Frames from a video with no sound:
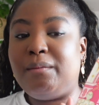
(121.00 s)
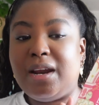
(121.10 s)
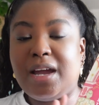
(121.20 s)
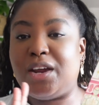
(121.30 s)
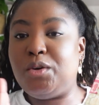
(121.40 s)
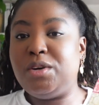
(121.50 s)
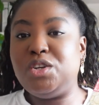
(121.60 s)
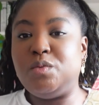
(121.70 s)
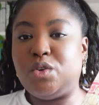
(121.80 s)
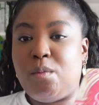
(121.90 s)
Like I normally
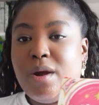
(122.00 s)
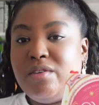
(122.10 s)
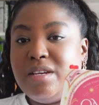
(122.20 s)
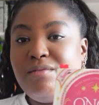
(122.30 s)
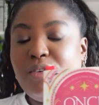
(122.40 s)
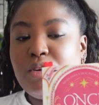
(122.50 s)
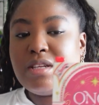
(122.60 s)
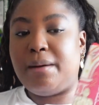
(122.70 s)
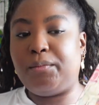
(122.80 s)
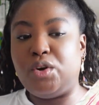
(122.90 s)
do with all my reading vlogs,
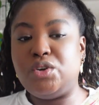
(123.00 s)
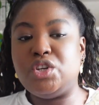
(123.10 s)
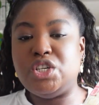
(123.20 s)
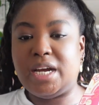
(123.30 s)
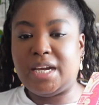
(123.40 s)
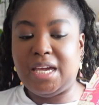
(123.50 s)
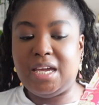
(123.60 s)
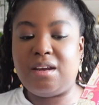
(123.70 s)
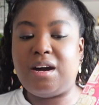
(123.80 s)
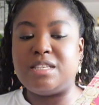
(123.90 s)
I'm going to check
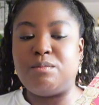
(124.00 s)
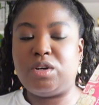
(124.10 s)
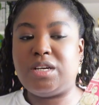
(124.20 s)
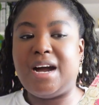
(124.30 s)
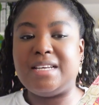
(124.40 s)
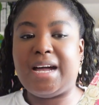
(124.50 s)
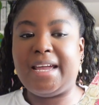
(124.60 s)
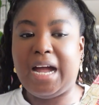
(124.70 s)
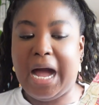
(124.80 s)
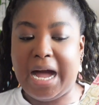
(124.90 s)
in as much as I
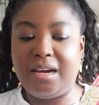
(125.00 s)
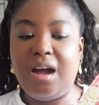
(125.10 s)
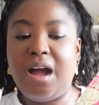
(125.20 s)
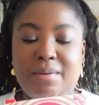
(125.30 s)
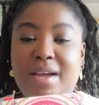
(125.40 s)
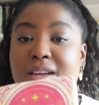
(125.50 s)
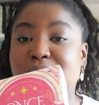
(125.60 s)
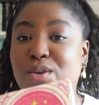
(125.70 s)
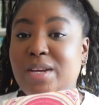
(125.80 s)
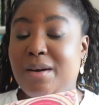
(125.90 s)
can. Anyway,
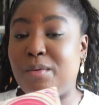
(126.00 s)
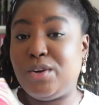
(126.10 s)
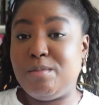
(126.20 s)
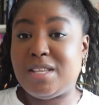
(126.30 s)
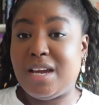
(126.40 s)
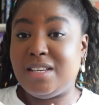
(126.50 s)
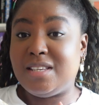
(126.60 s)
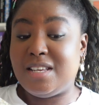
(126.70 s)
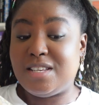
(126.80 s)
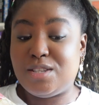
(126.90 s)
so yeah, we're going to be starting
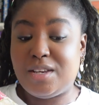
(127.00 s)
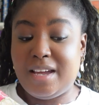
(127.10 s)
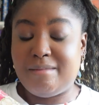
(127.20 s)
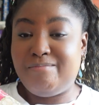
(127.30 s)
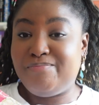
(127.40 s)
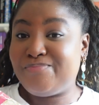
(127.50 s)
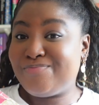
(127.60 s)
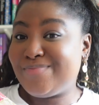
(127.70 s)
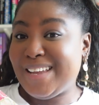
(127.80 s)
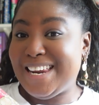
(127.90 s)
this today.
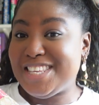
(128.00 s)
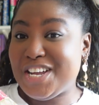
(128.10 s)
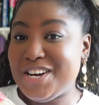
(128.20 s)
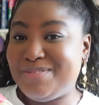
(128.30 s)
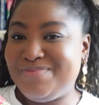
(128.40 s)
Let's go.